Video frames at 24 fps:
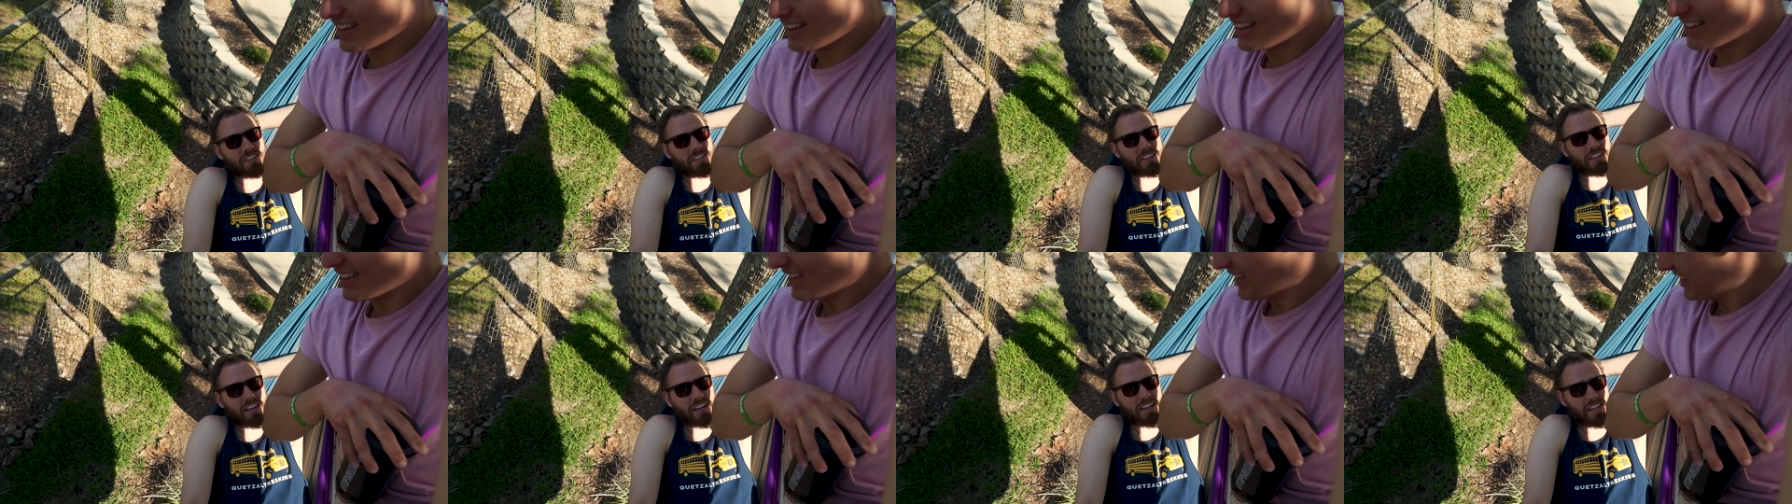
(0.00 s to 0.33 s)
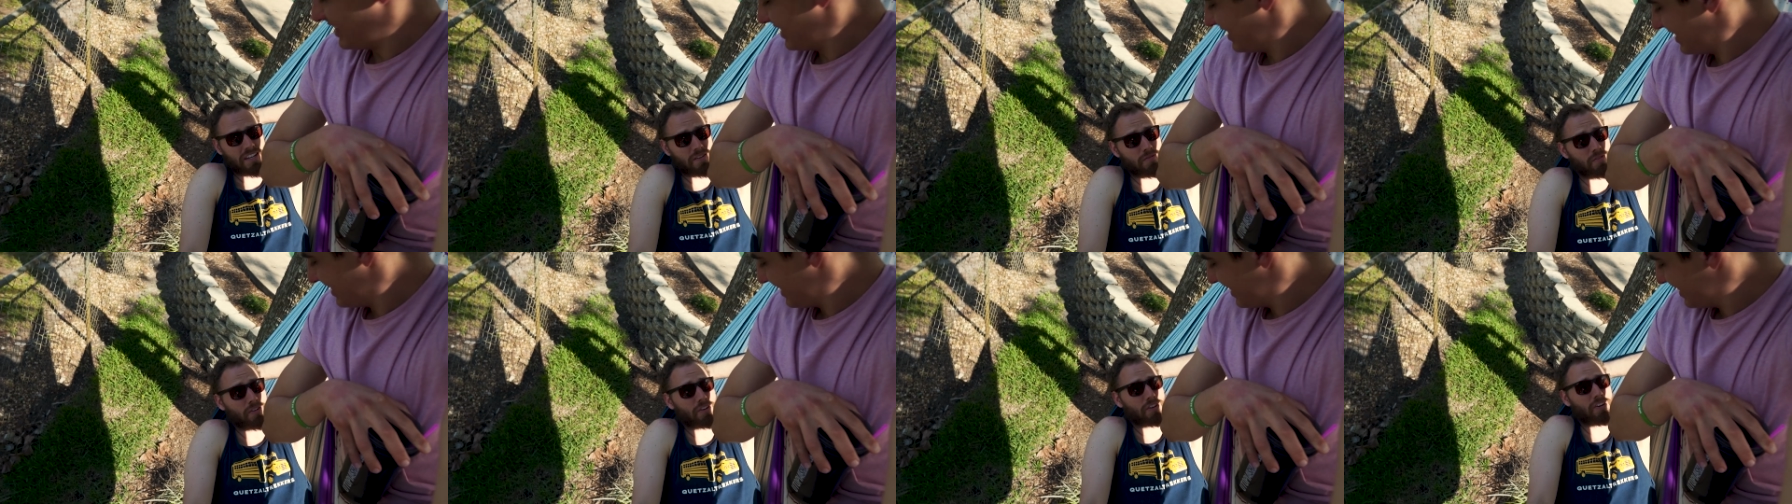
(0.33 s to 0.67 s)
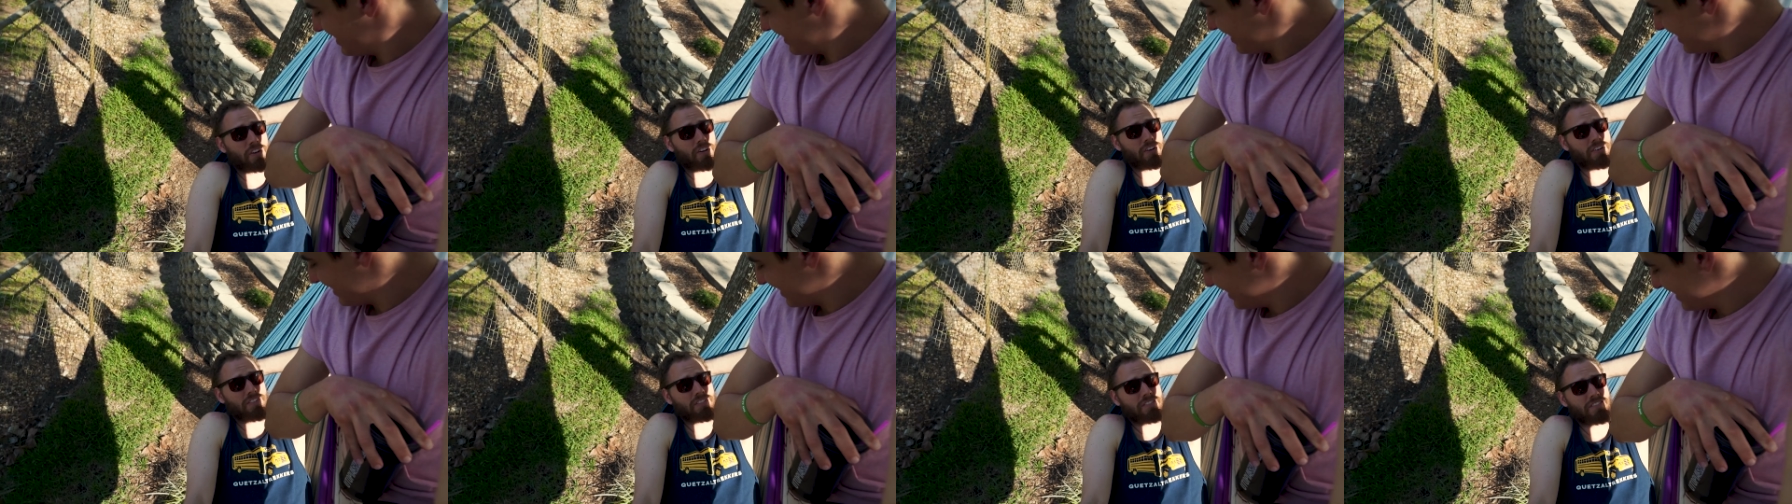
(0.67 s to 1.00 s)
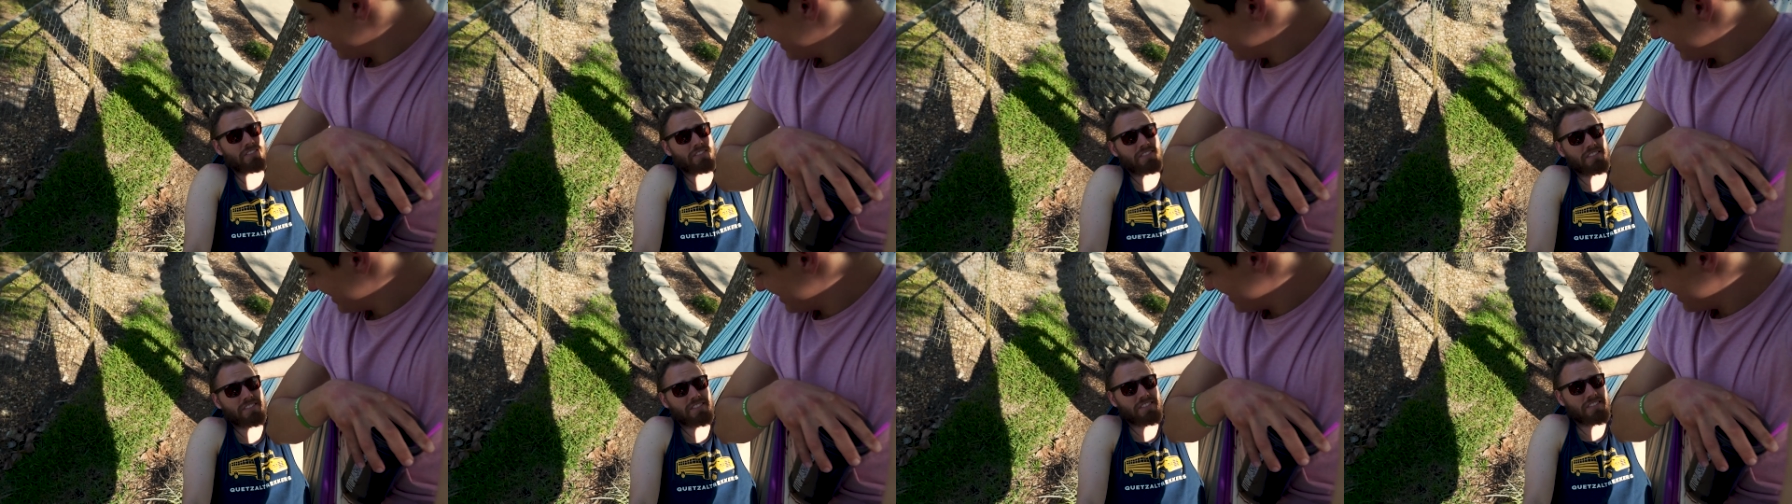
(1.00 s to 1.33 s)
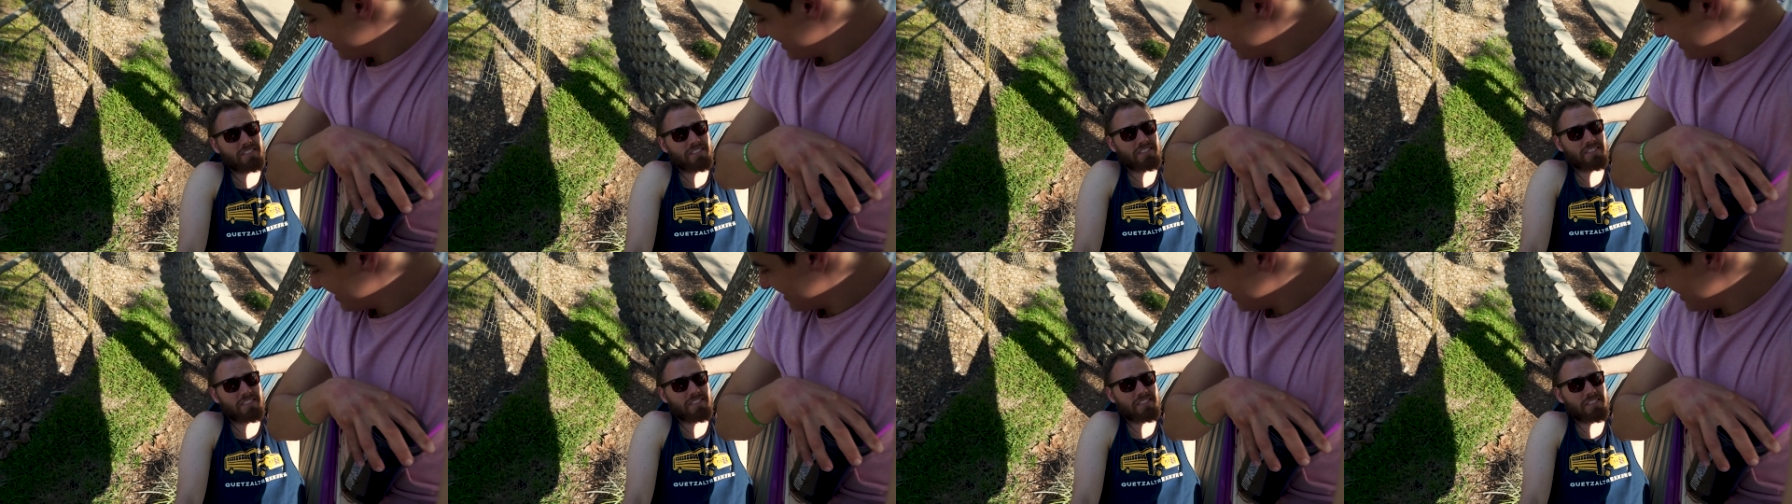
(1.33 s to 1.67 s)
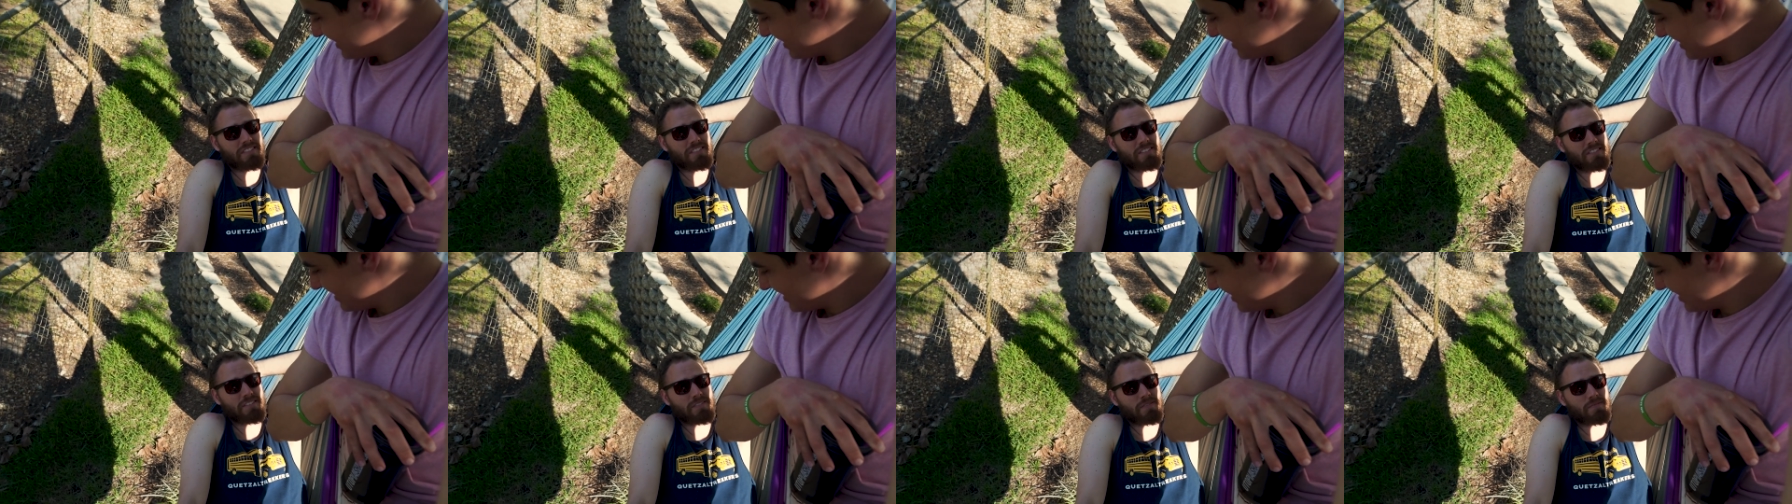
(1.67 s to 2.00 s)
I can give her a call.
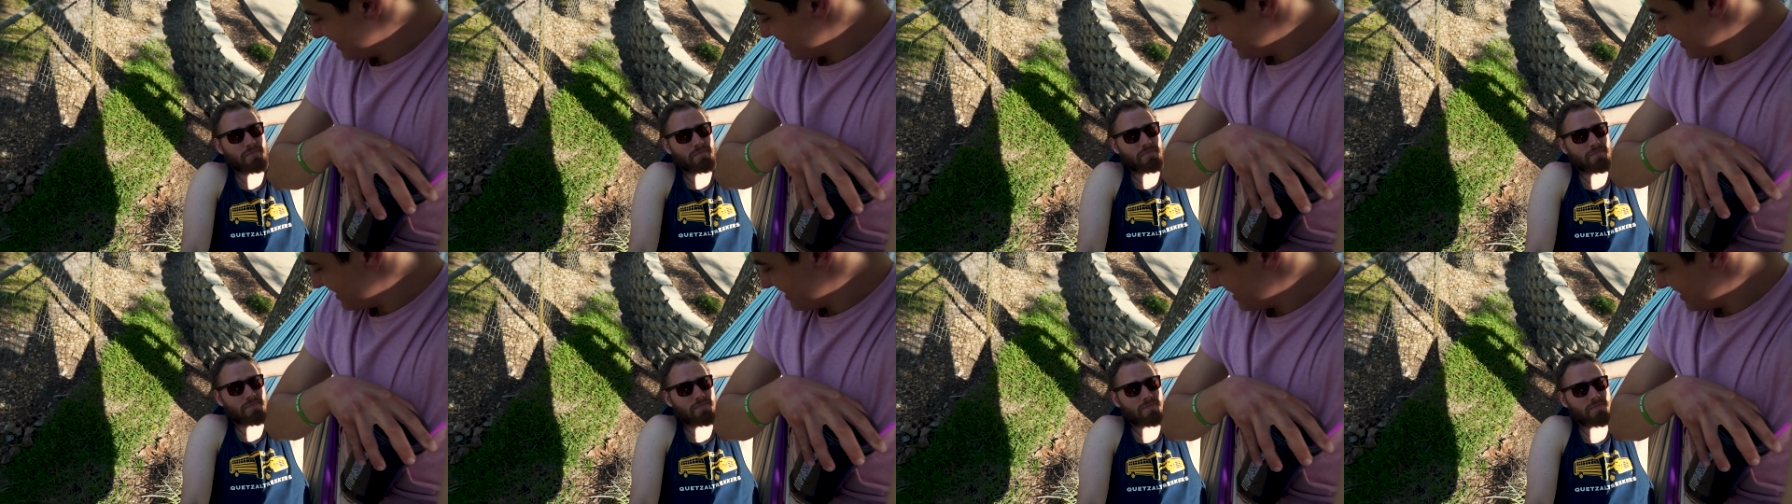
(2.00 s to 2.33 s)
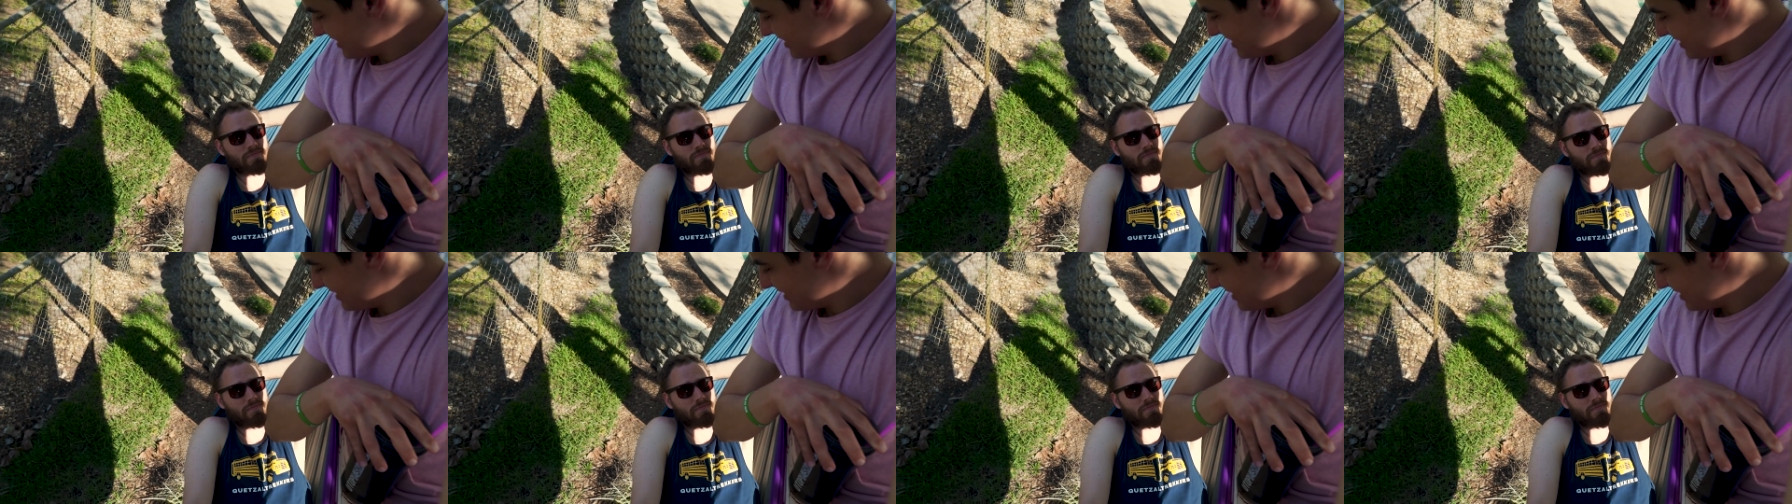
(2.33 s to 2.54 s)
And you can reach